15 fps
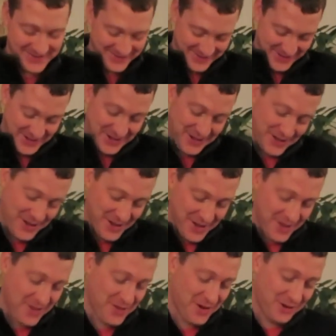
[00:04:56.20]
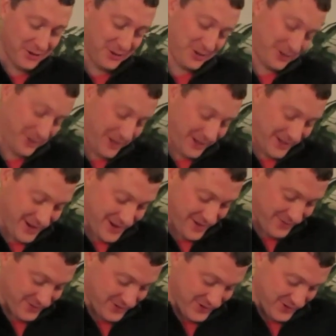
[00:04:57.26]
Sippy cup. It looked like kind
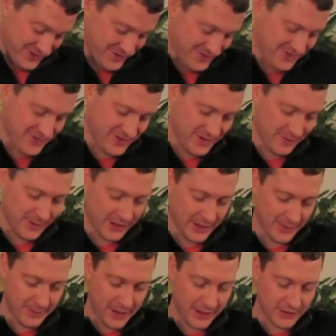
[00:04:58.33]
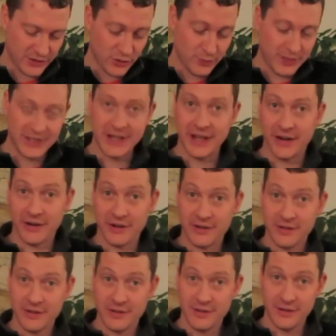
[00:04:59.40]
of a sippy cup. Uh, soup container
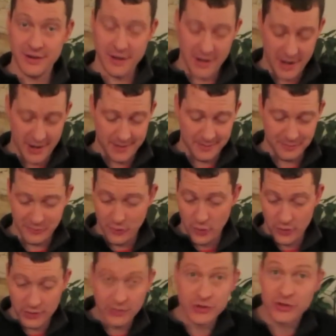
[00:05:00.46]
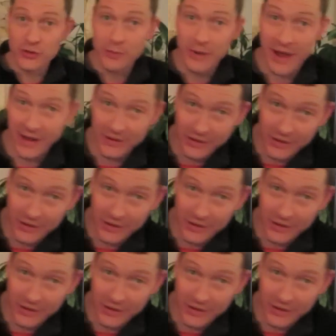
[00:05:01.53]
um, for soup at